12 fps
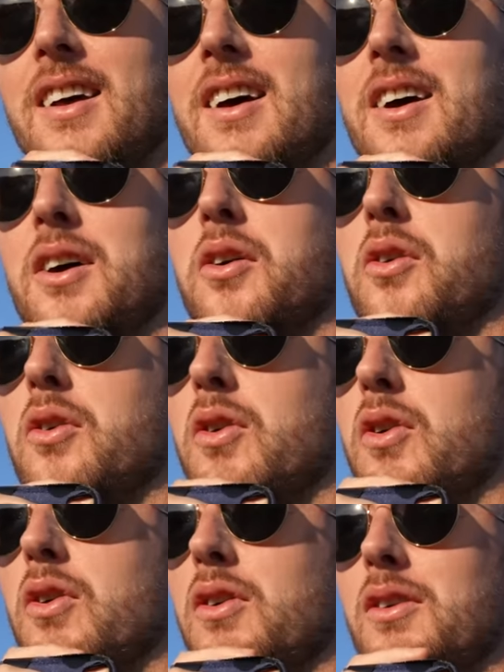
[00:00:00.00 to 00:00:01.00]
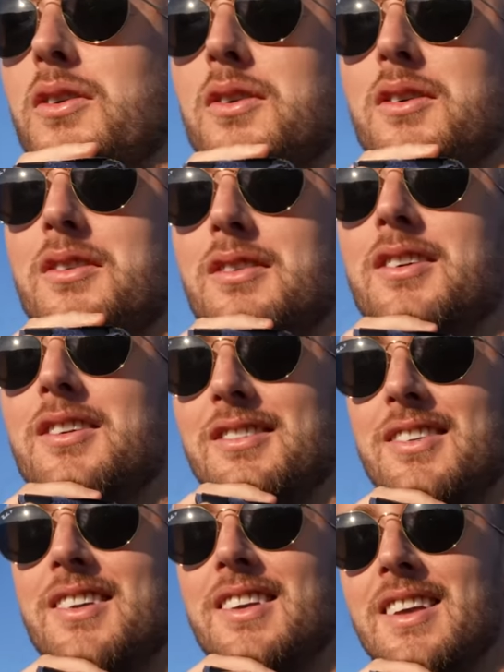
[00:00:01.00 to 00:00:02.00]
It's the right
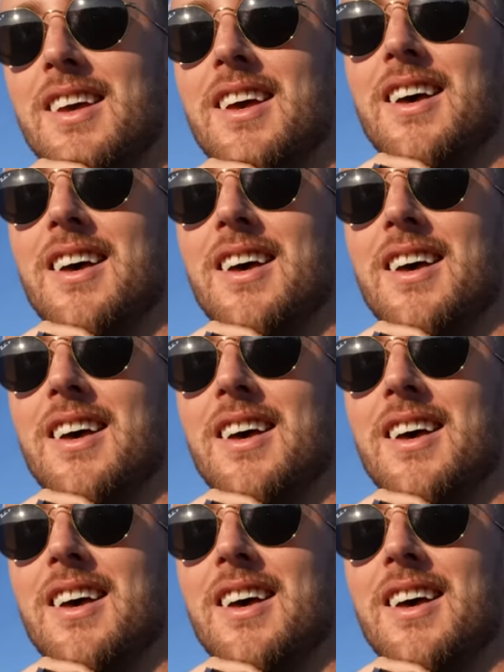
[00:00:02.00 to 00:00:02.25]
side, the